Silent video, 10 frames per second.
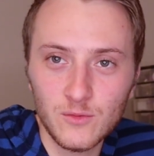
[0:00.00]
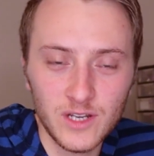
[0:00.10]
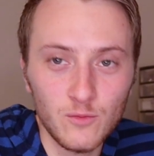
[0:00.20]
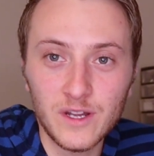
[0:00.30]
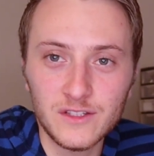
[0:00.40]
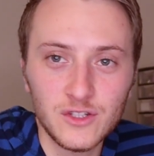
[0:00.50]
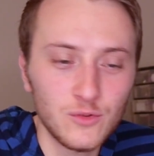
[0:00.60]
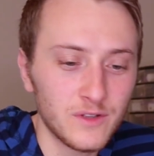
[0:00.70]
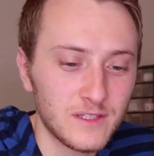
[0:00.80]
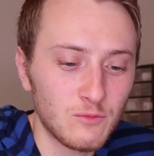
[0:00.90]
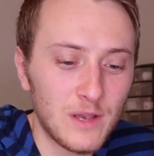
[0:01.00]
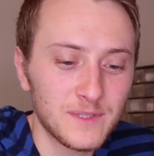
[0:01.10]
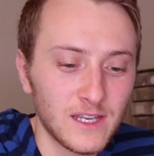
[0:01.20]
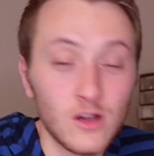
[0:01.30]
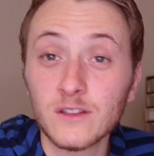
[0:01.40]
what he went to was a
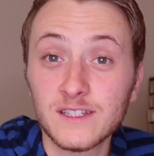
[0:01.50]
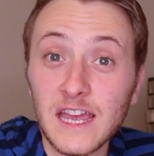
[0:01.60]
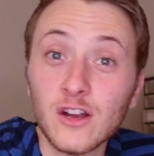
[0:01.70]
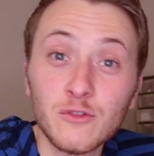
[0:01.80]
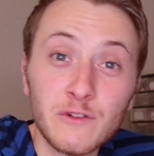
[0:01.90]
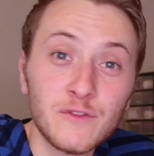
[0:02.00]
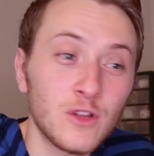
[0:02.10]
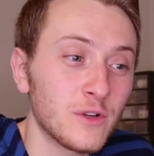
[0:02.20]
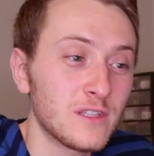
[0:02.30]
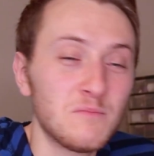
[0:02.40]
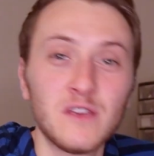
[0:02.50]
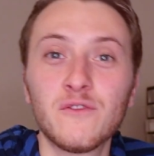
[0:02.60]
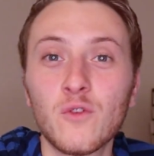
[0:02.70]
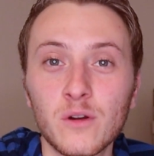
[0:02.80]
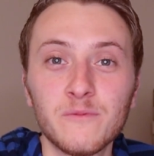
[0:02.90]
website called Stack Overflow. It's a big
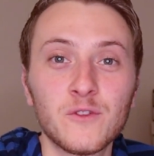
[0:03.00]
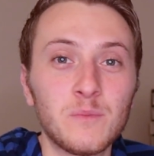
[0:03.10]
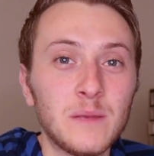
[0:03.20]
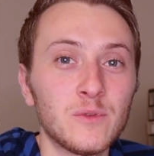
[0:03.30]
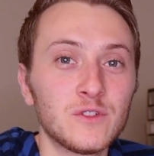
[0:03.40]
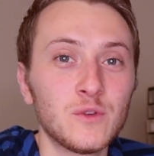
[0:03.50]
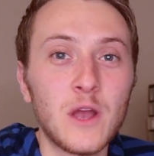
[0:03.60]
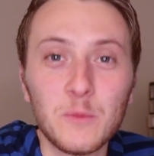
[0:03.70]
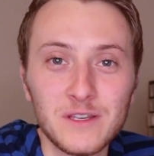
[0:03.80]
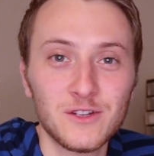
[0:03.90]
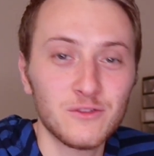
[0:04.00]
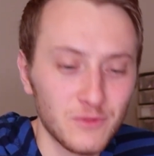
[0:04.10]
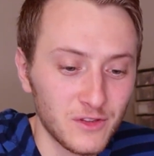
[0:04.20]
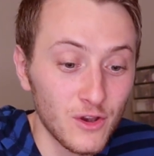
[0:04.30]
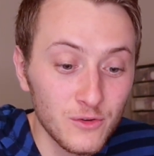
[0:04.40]
forum for people to help each other
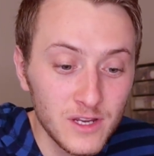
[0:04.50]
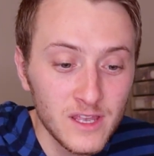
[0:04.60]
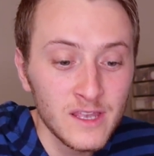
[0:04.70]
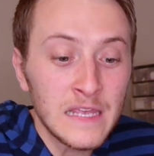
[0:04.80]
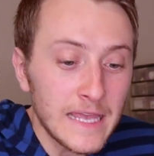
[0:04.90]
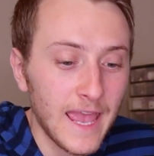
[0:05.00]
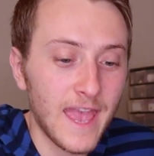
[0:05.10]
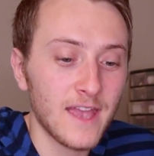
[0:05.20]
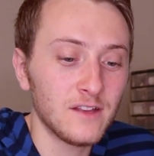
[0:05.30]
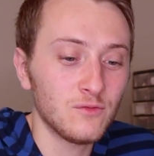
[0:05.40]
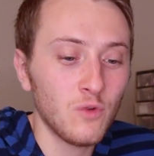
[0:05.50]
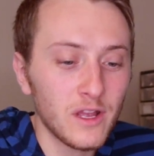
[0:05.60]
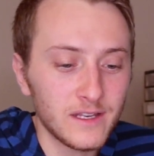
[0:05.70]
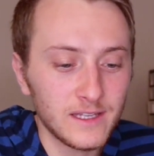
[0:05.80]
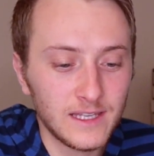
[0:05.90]
with code. And
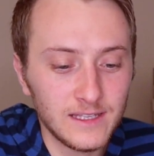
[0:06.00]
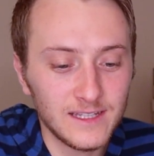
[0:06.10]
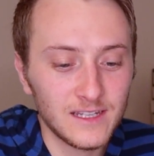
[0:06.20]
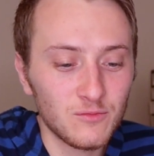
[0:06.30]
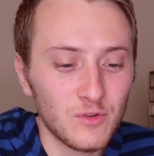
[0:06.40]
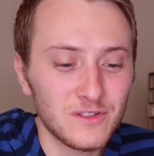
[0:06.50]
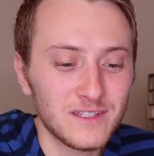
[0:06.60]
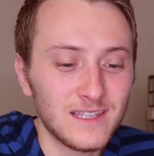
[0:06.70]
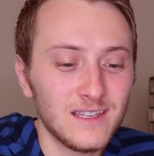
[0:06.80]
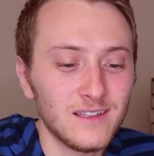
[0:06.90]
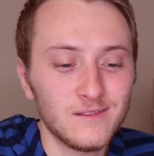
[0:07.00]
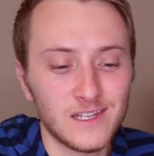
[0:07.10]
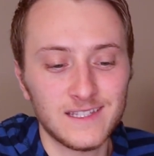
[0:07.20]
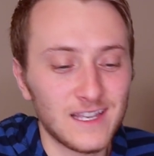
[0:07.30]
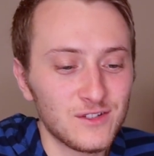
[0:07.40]
what he did was he
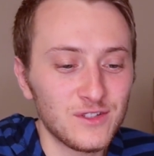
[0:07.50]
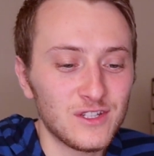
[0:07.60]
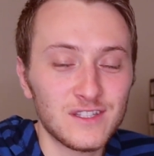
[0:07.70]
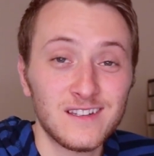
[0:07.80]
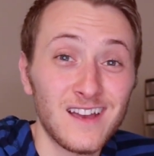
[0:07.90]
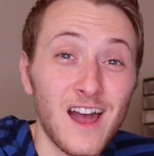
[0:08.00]
essentially just